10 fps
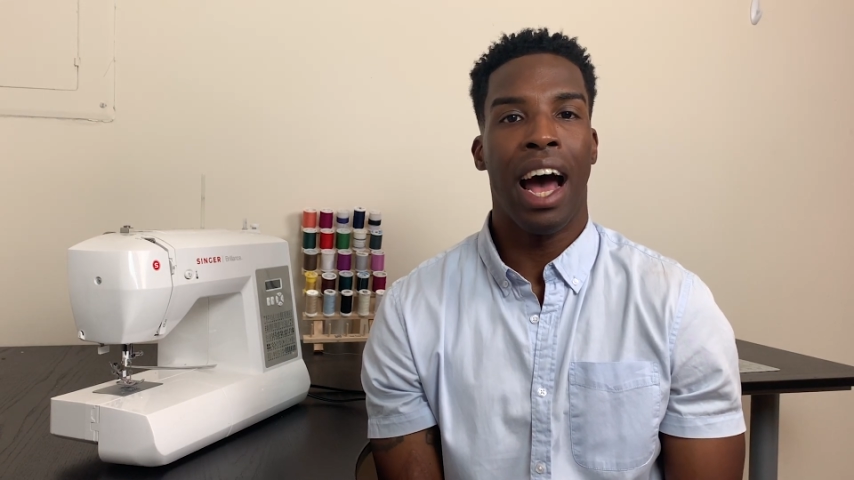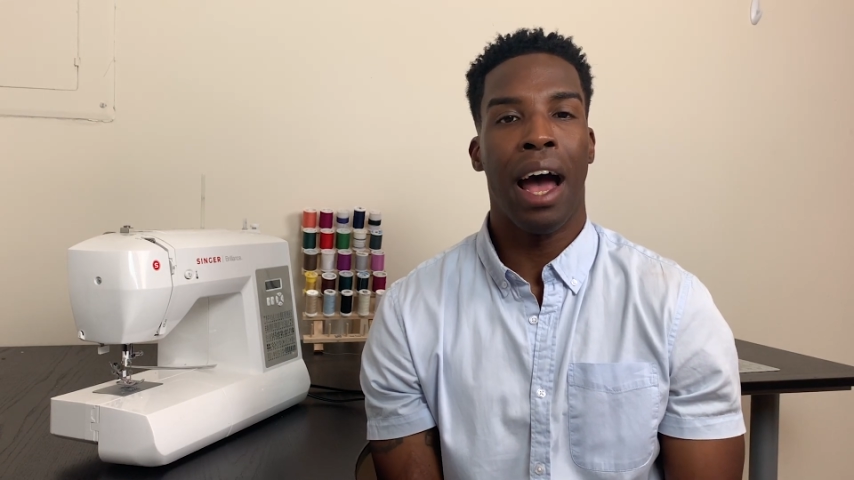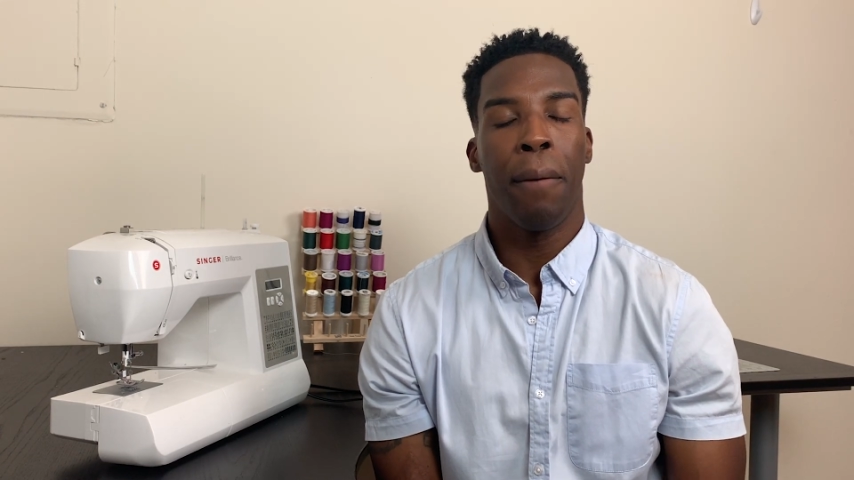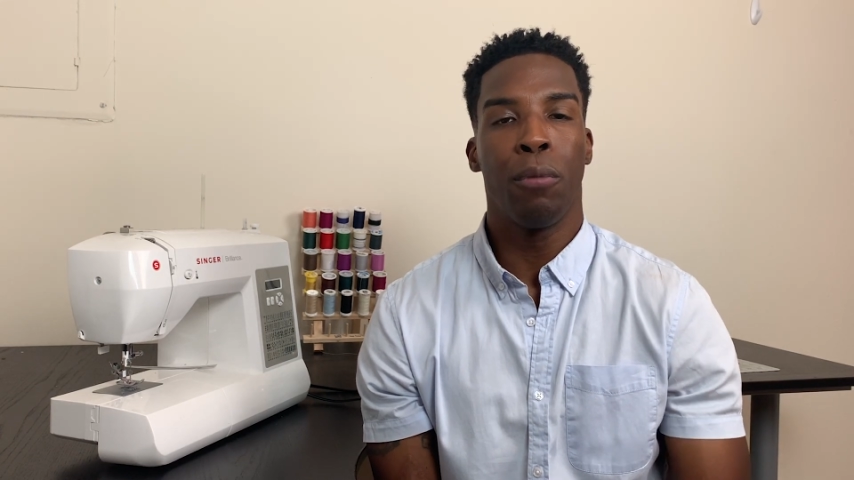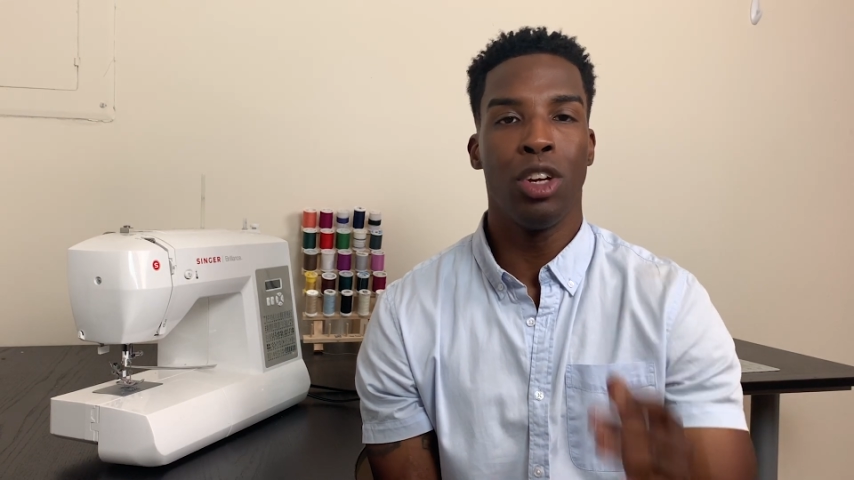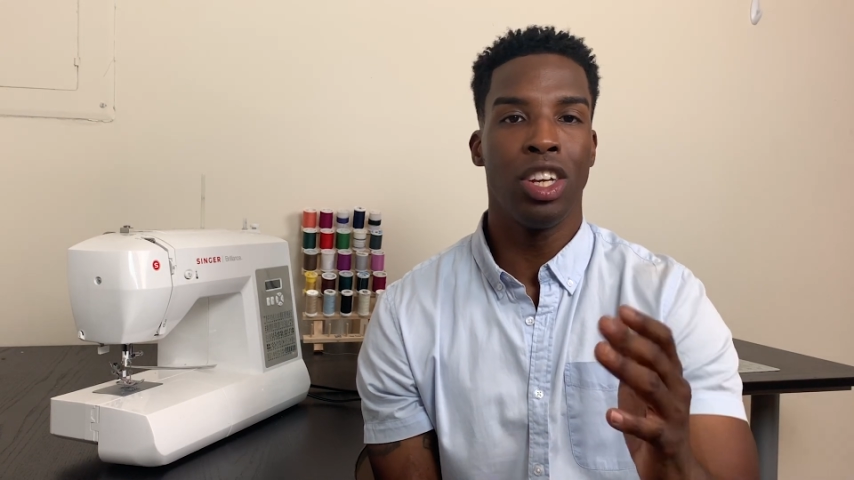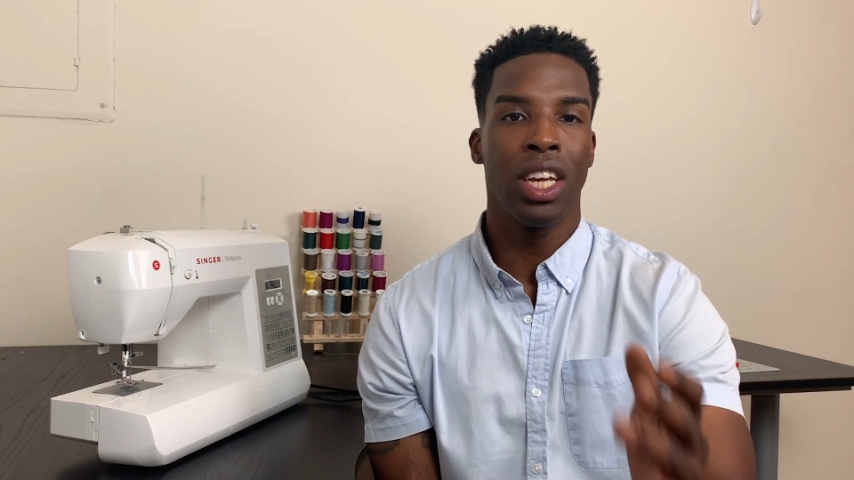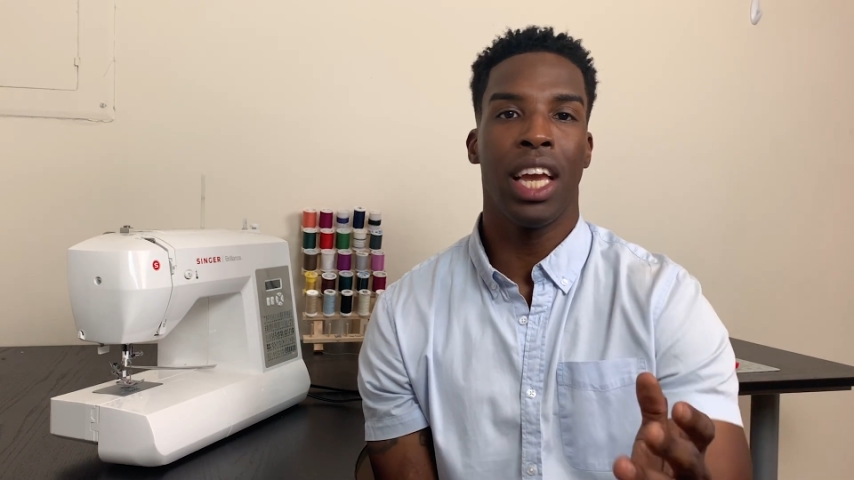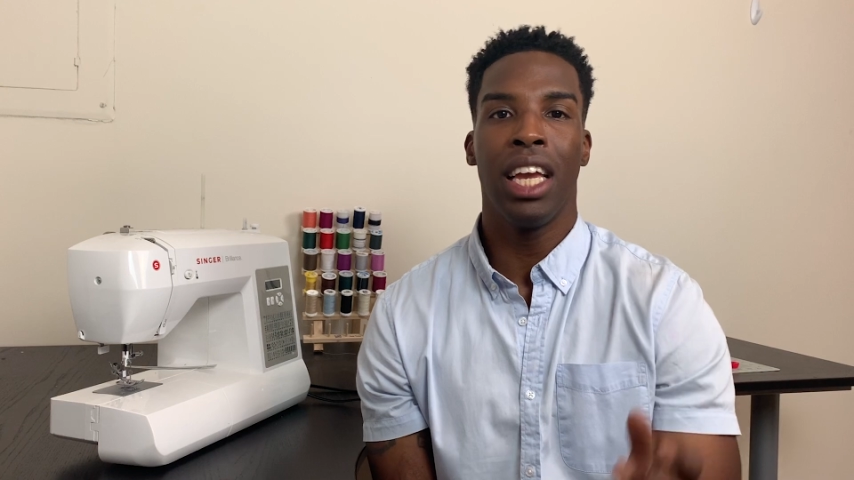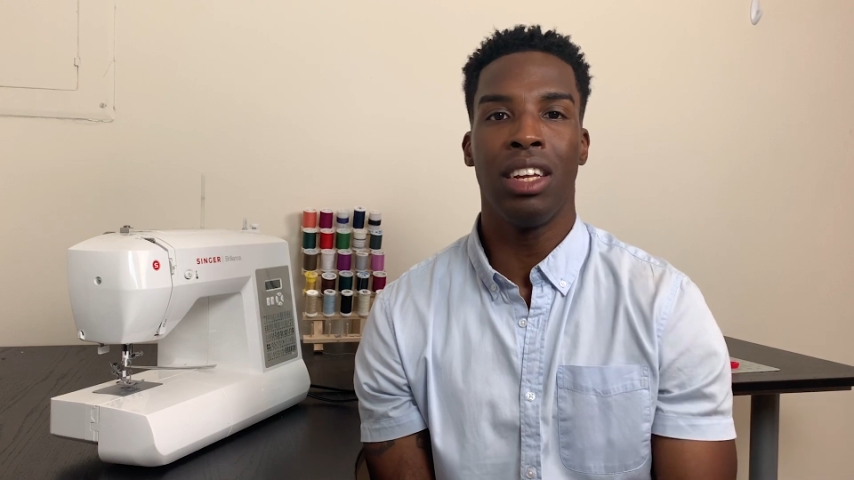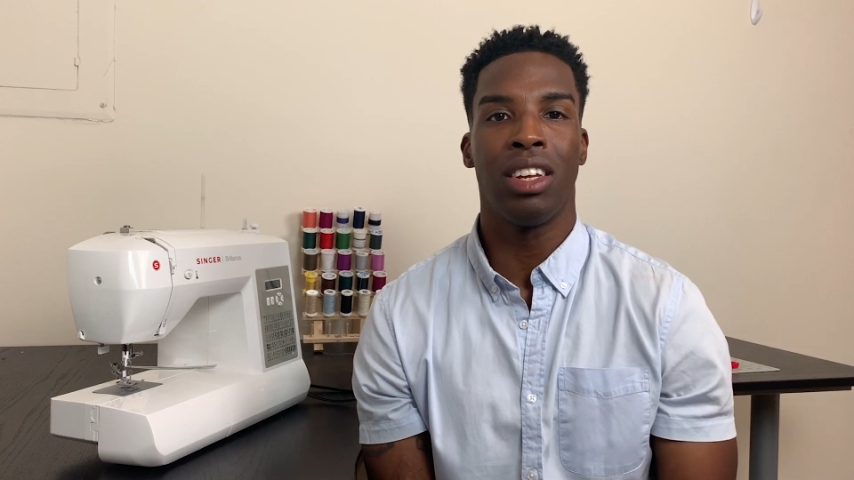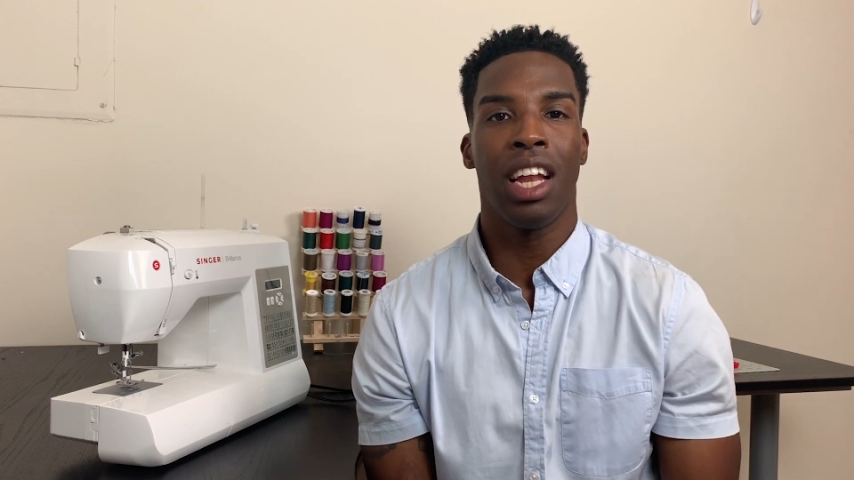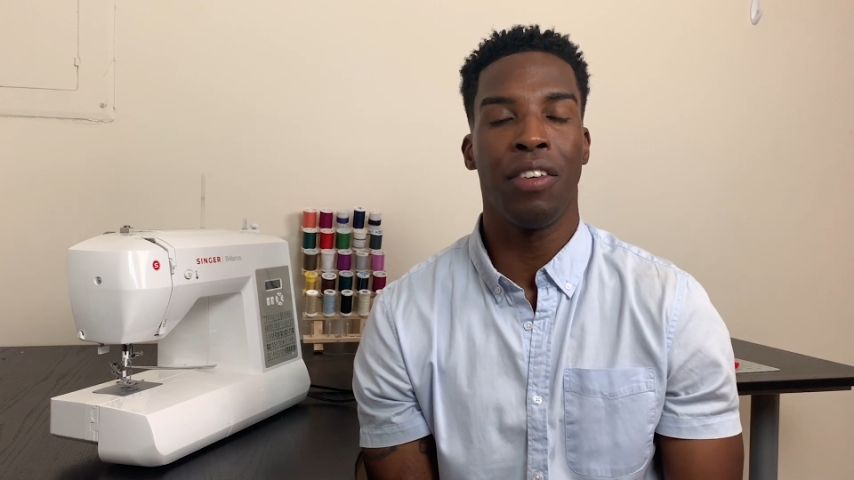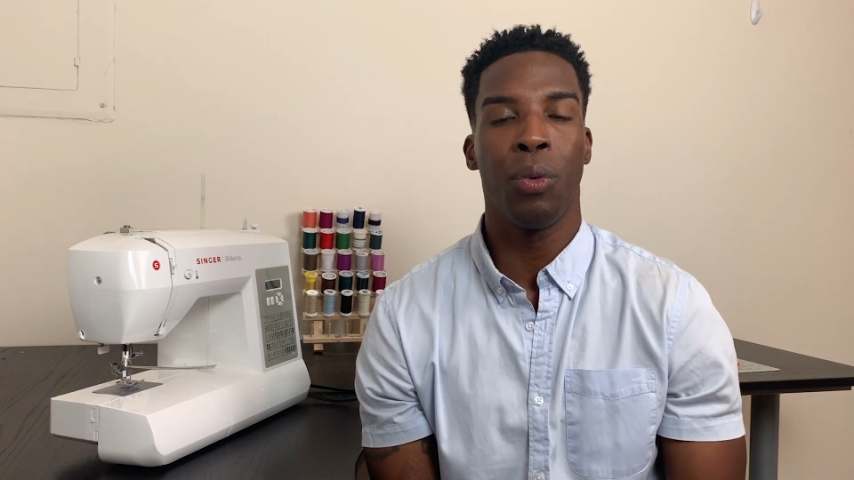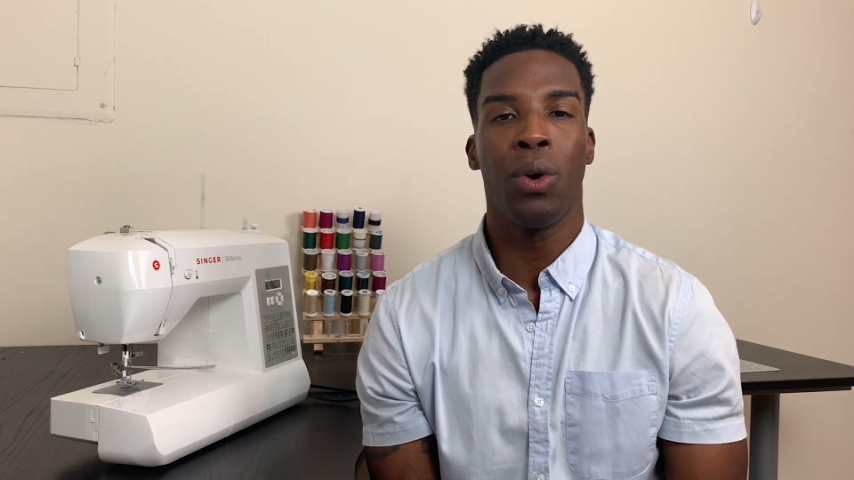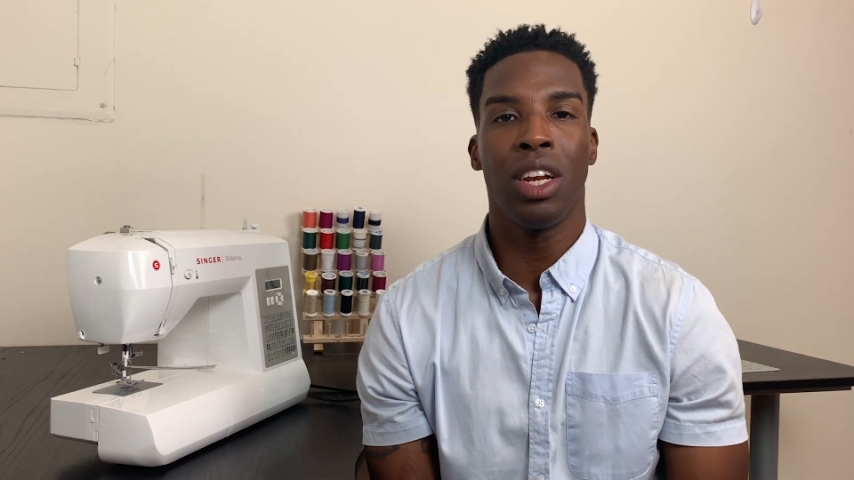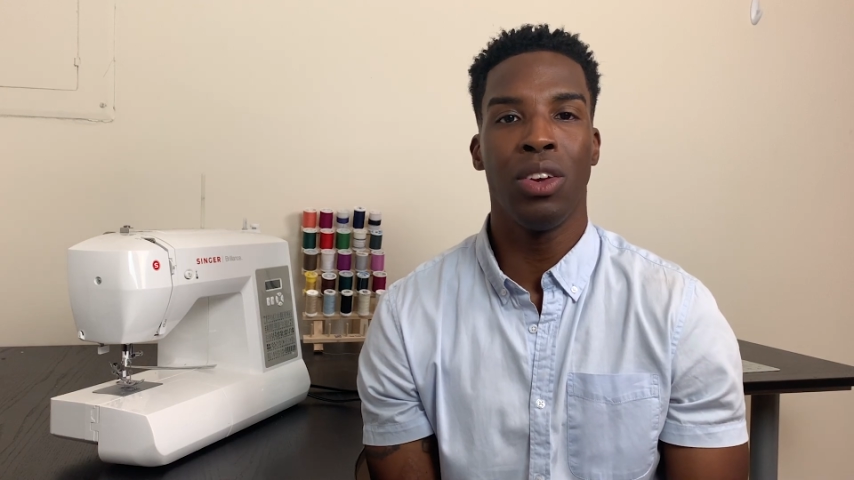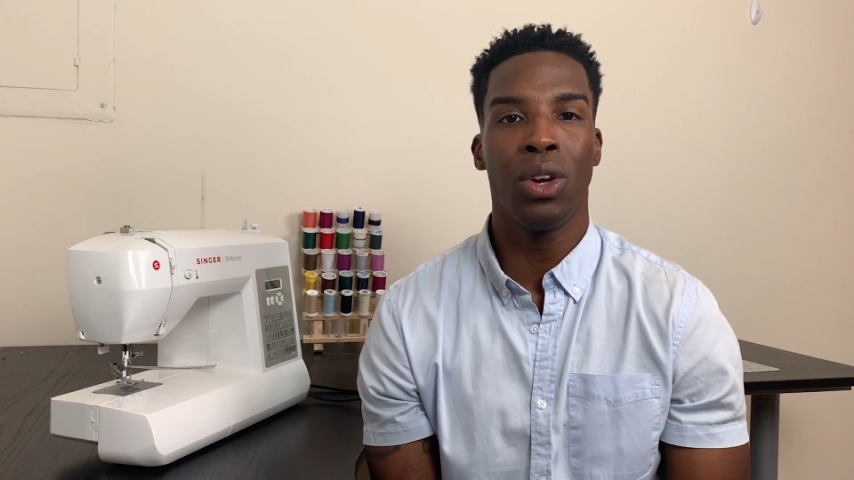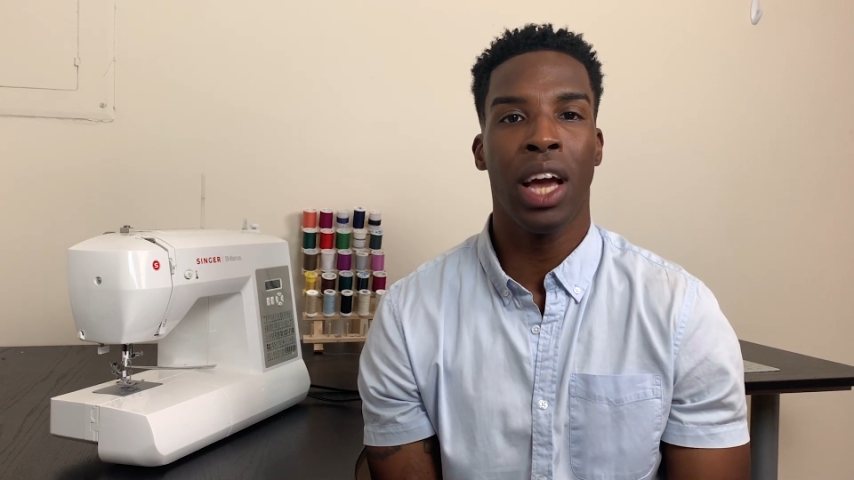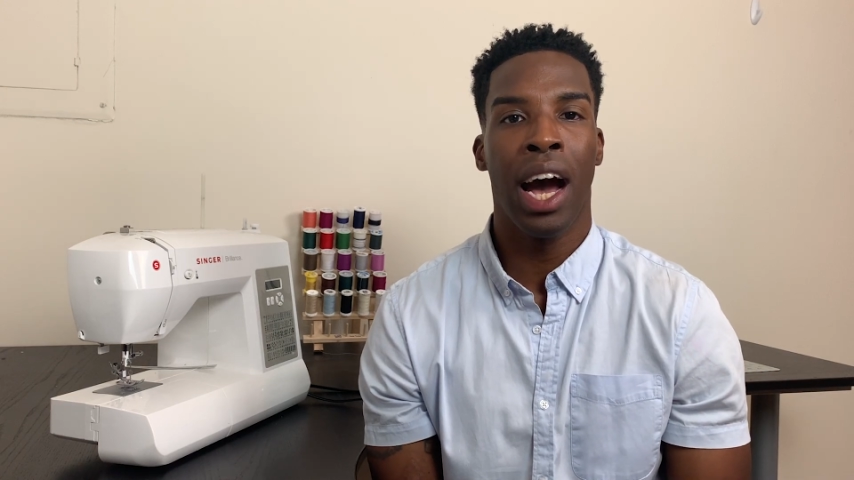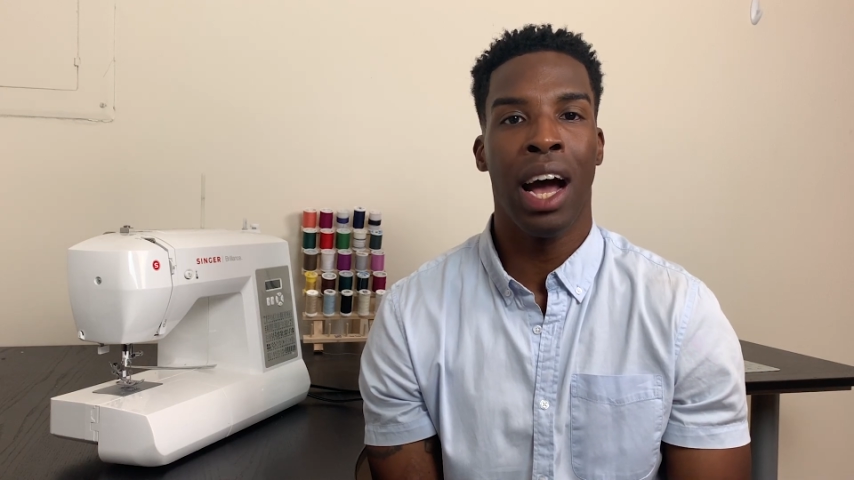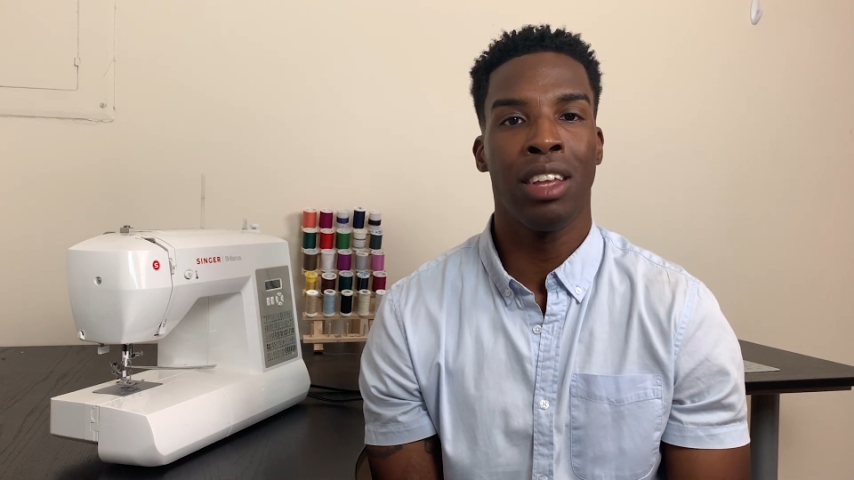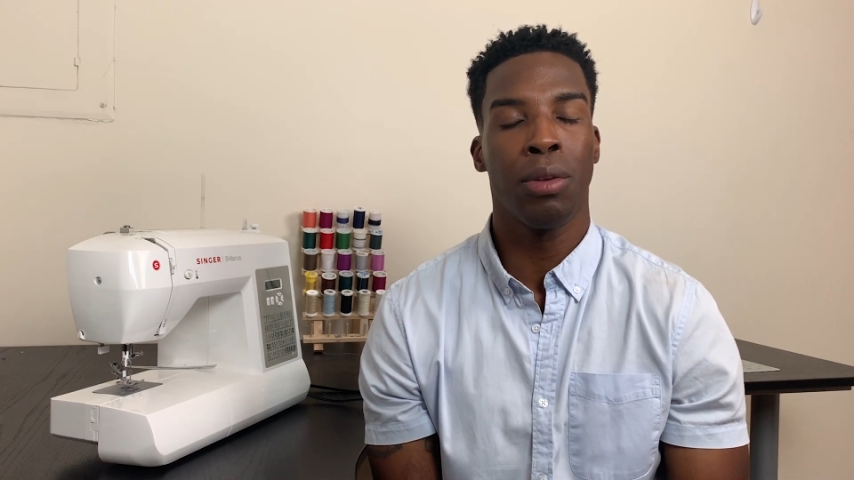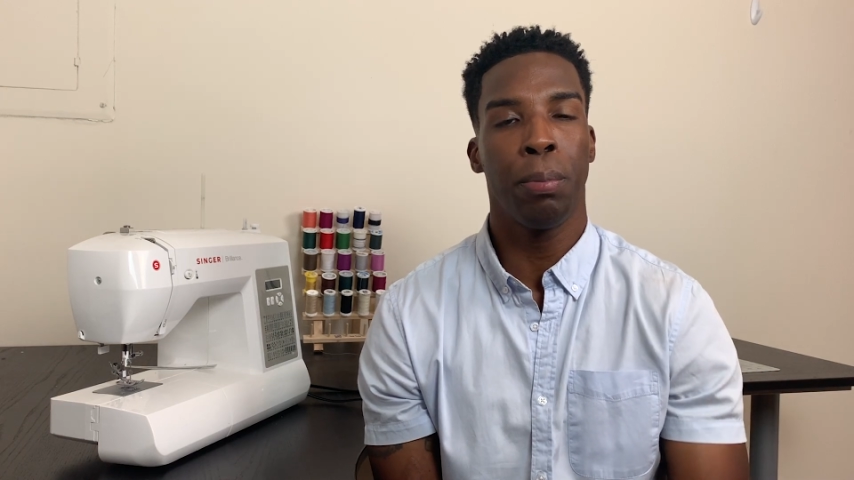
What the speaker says: I appreciate each and every one of you guys.